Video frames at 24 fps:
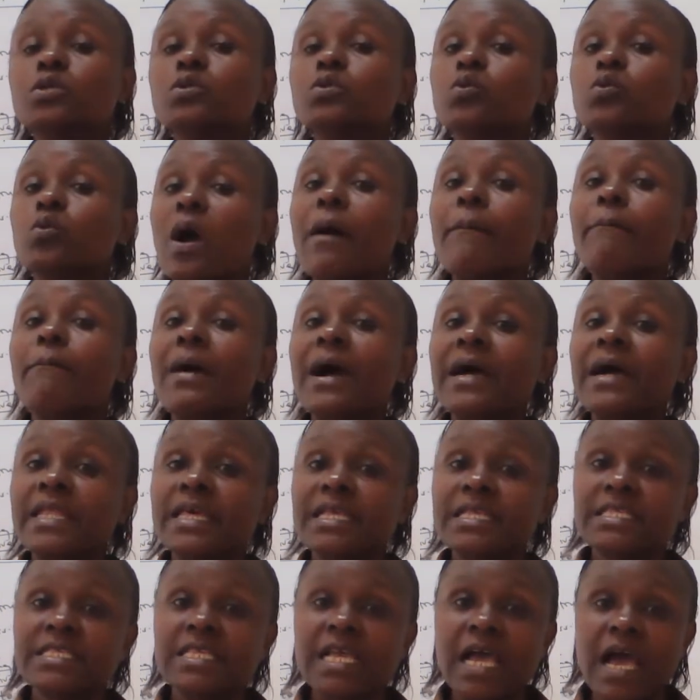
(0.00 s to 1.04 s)
to a
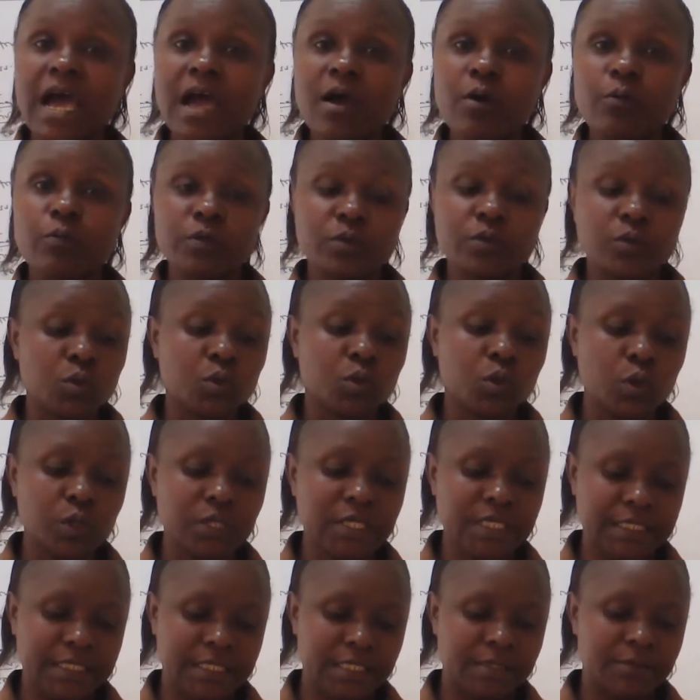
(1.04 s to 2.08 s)
manager with
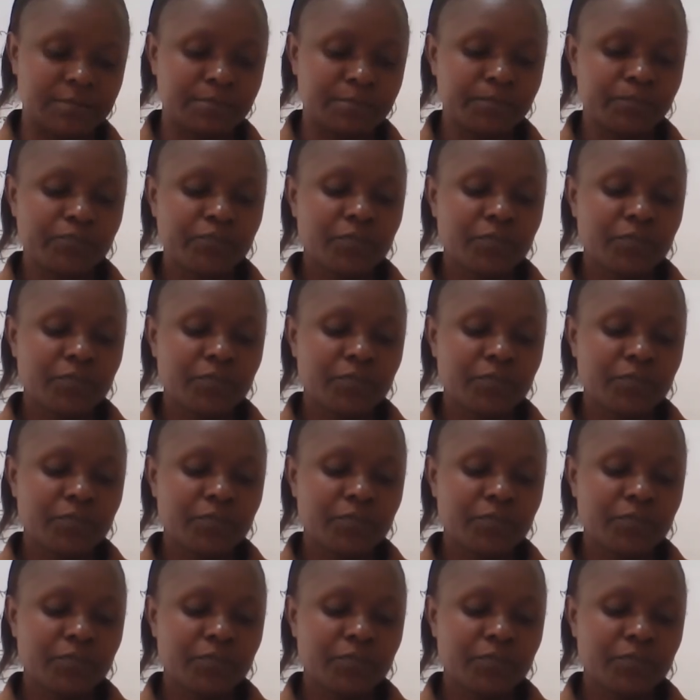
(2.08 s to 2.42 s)
authority.